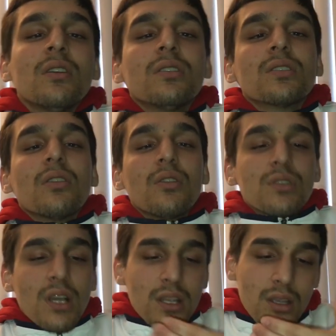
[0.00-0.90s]
So he
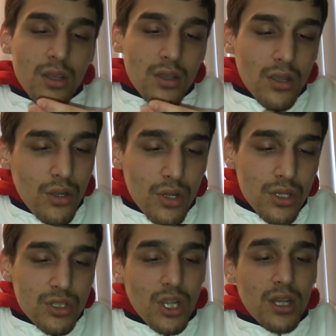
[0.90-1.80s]
was like,
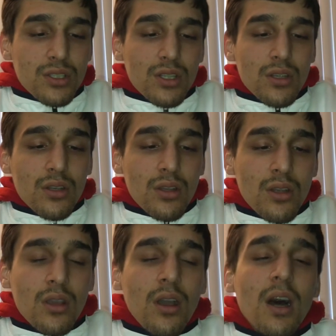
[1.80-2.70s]
Cody Johnson,
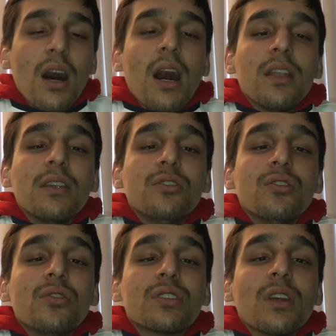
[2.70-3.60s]
I need
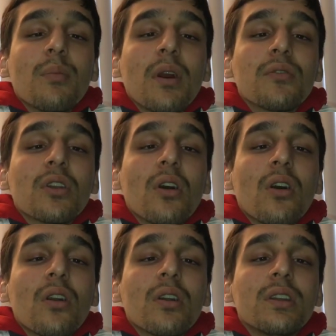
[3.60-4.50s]
you to step out the car.